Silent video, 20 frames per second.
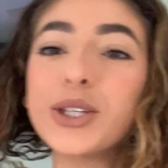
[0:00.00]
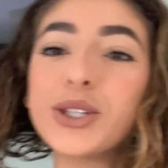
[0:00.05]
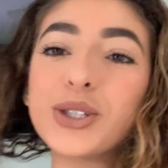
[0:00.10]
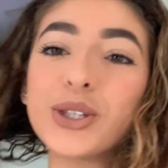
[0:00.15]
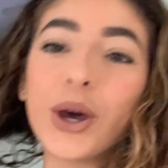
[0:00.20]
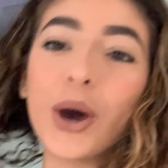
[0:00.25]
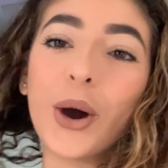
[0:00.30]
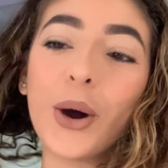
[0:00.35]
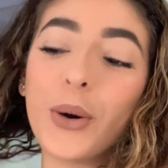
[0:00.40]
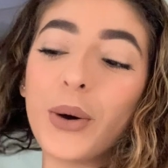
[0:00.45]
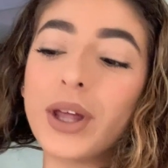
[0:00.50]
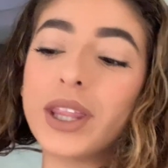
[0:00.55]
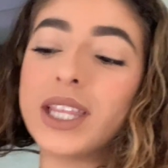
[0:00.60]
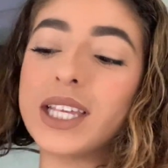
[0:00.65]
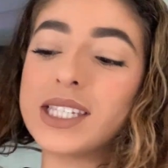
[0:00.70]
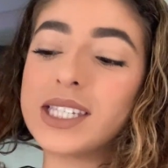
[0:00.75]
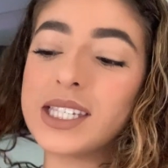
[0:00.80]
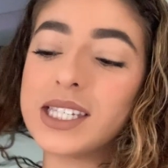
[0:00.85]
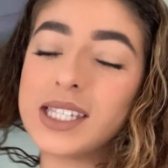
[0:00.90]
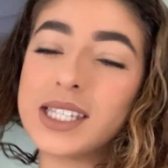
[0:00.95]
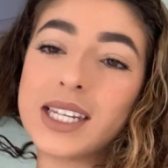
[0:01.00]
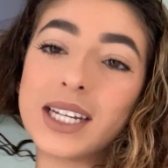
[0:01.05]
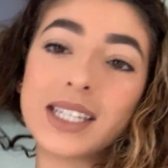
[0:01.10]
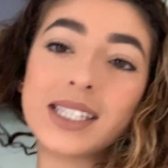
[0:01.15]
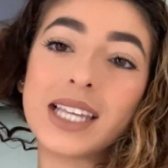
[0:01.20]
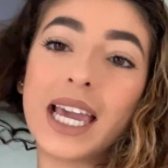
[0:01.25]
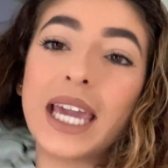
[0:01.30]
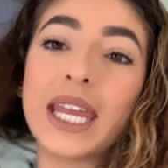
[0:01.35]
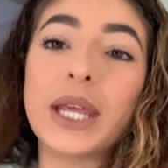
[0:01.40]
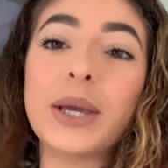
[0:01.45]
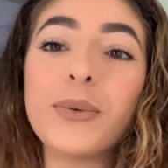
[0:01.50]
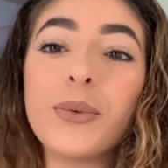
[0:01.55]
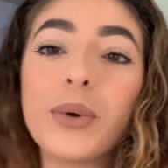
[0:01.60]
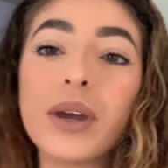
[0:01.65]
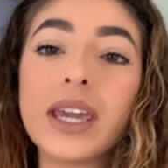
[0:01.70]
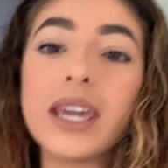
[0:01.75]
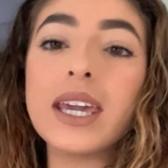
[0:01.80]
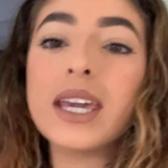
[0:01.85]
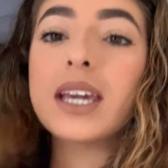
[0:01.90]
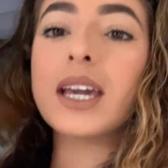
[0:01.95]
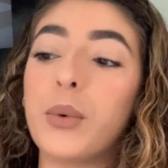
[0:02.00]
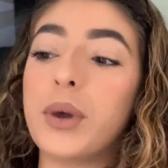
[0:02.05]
so this is an exciting week.